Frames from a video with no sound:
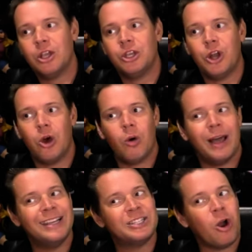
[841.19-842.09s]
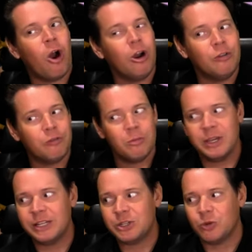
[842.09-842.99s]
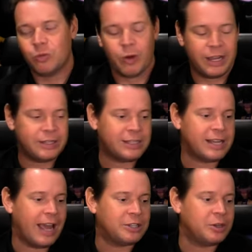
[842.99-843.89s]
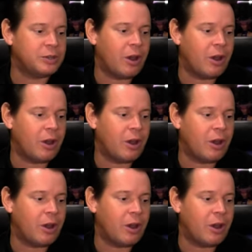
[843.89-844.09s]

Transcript: You know, it's hard for me to rate statues